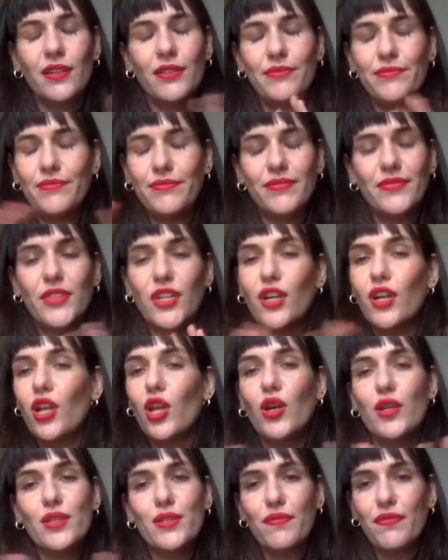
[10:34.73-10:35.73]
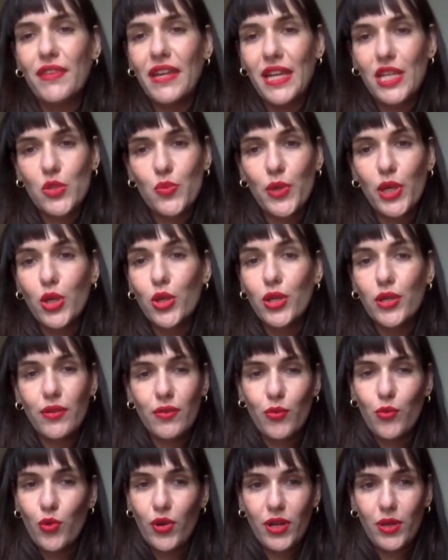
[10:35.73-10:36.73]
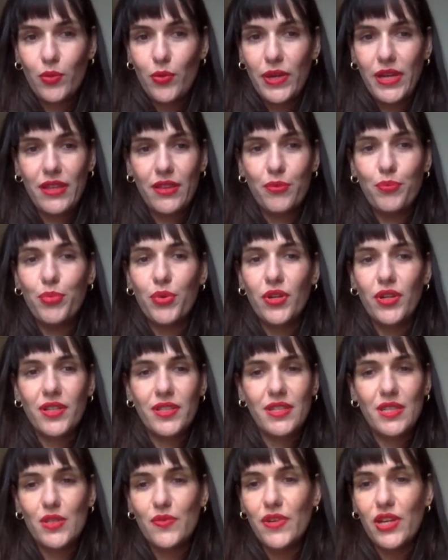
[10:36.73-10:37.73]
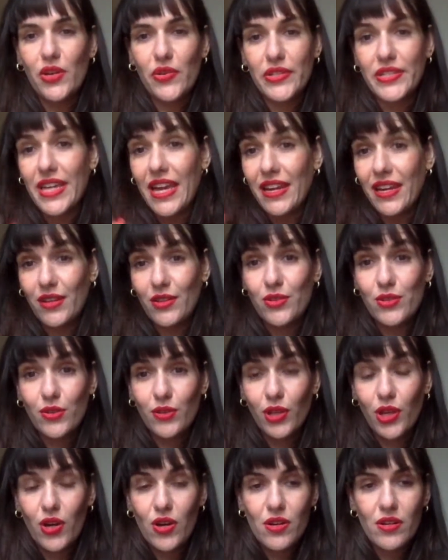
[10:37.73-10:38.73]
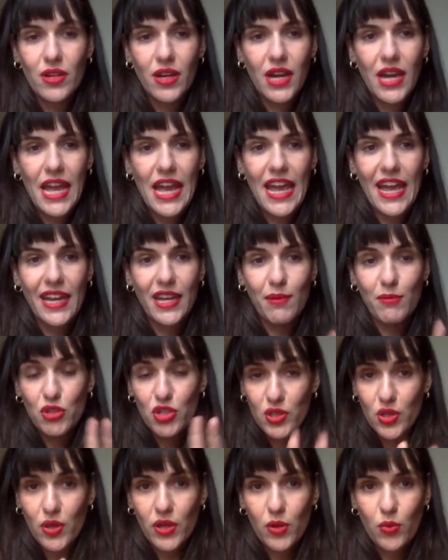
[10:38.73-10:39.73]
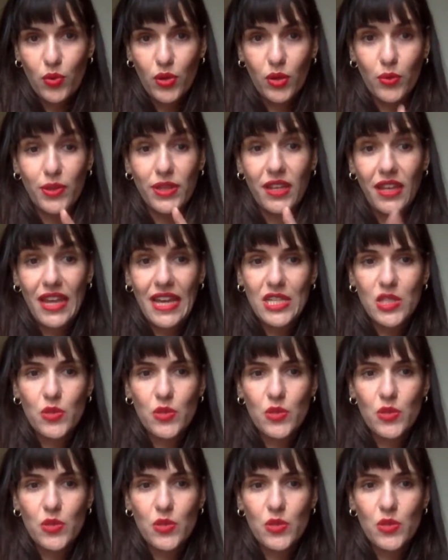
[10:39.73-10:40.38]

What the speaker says: There are lots of things we could work with, but this video is getting too long, and I'm just gonna work with the last